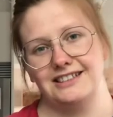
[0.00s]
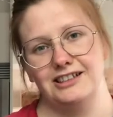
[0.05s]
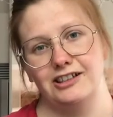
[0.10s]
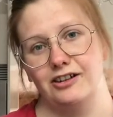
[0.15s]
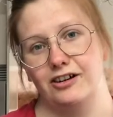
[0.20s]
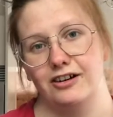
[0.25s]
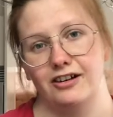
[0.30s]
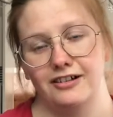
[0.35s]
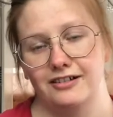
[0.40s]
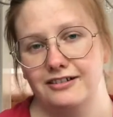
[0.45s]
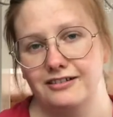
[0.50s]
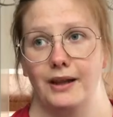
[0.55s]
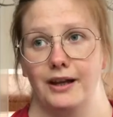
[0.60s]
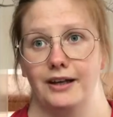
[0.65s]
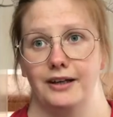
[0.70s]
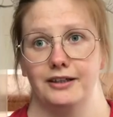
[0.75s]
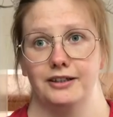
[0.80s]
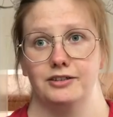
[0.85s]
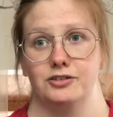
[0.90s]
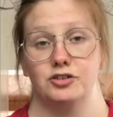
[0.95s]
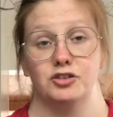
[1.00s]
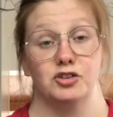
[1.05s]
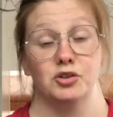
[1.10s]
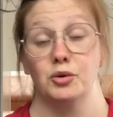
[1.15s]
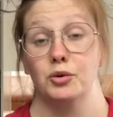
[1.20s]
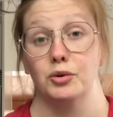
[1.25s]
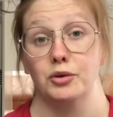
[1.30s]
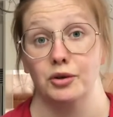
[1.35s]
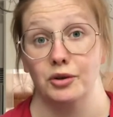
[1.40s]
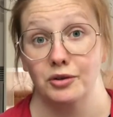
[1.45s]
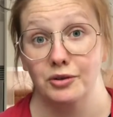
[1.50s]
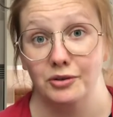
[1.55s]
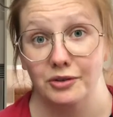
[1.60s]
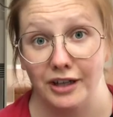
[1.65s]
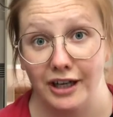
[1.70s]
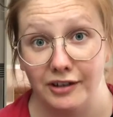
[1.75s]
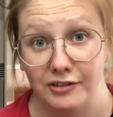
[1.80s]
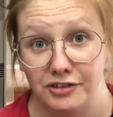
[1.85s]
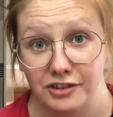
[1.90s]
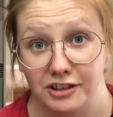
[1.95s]
not a tutorial on
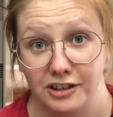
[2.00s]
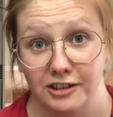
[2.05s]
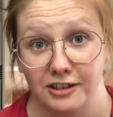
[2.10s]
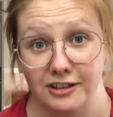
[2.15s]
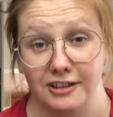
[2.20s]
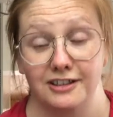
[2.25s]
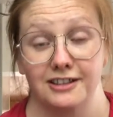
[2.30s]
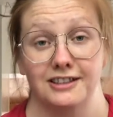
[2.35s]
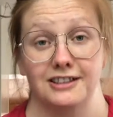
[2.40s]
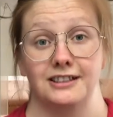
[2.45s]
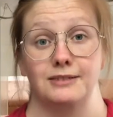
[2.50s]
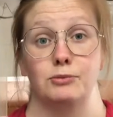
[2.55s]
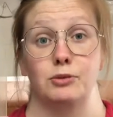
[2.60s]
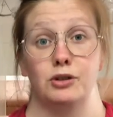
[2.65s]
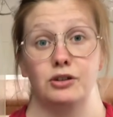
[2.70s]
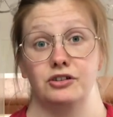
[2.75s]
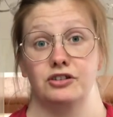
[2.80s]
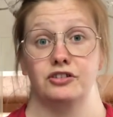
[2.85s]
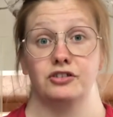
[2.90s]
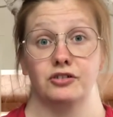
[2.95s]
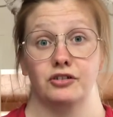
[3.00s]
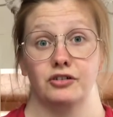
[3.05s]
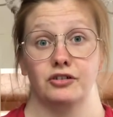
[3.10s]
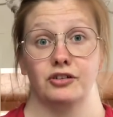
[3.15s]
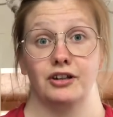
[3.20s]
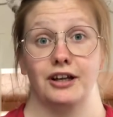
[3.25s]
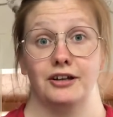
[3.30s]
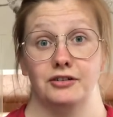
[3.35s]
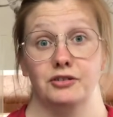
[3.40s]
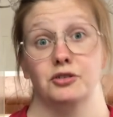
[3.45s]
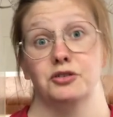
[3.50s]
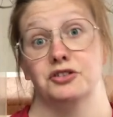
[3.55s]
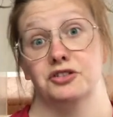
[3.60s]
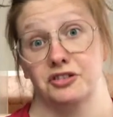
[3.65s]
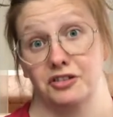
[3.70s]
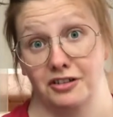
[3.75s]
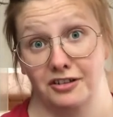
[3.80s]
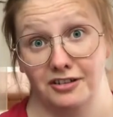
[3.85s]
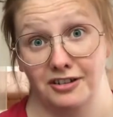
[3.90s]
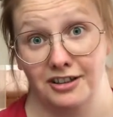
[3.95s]
how to cook. This is more a tutorial how not to
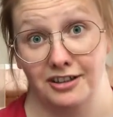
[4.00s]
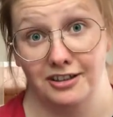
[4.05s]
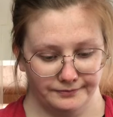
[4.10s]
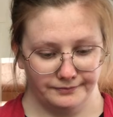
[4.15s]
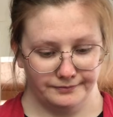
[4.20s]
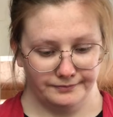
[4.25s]
cook.